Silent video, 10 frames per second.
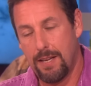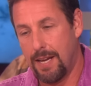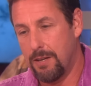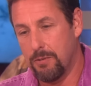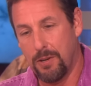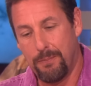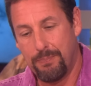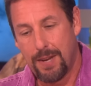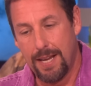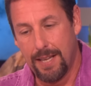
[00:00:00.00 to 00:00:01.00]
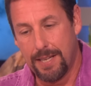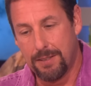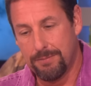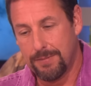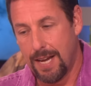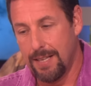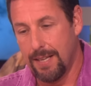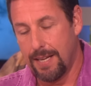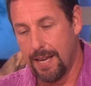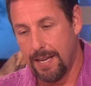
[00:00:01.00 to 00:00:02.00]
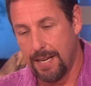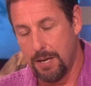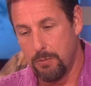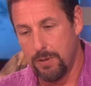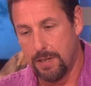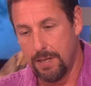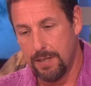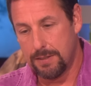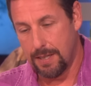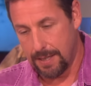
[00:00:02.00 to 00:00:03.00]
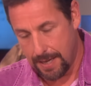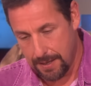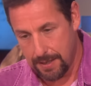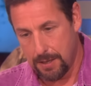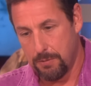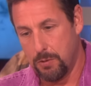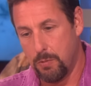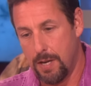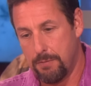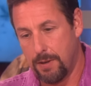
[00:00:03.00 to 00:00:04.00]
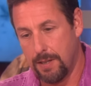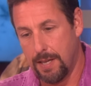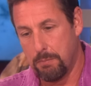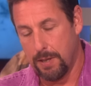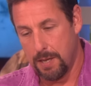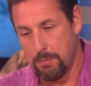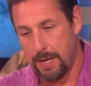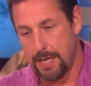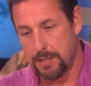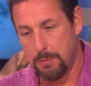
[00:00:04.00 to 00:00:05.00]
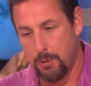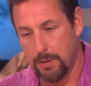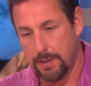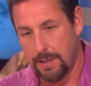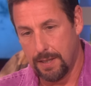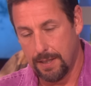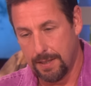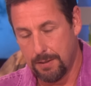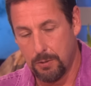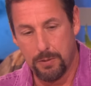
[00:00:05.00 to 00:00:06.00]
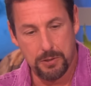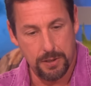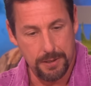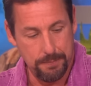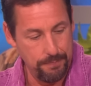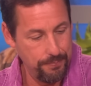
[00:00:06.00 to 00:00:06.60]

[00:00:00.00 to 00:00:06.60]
know. I like hanging out with the kids. I like hanging out with the wife. I like playing basketball, and then I like going to sleep.